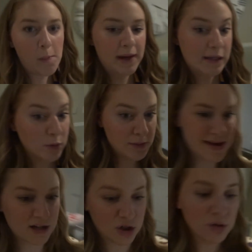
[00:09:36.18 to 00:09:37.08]
Megan will be
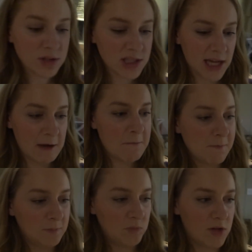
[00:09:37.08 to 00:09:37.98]
back Tuesday,
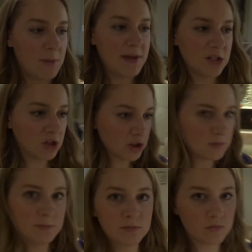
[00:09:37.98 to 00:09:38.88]
and then I'll make
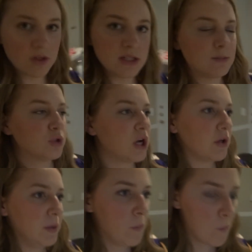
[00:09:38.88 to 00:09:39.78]
her eat some chocolate.